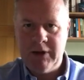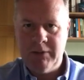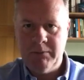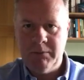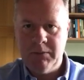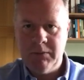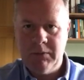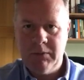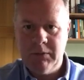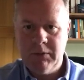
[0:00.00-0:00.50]
him.
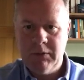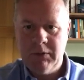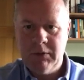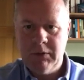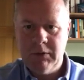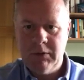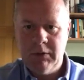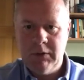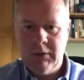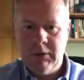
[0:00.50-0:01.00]

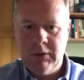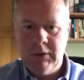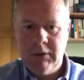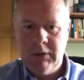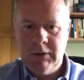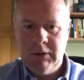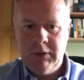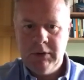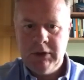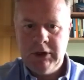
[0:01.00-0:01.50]

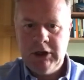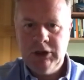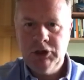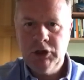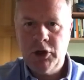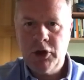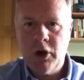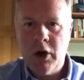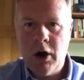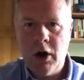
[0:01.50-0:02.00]
He's
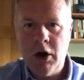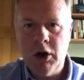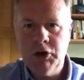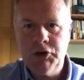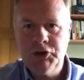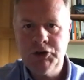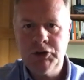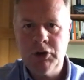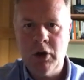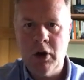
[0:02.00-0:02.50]
not
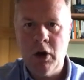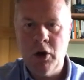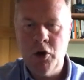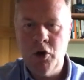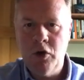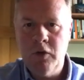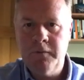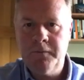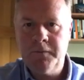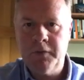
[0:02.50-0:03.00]
harsh or
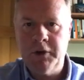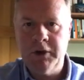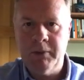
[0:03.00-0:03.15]
aloof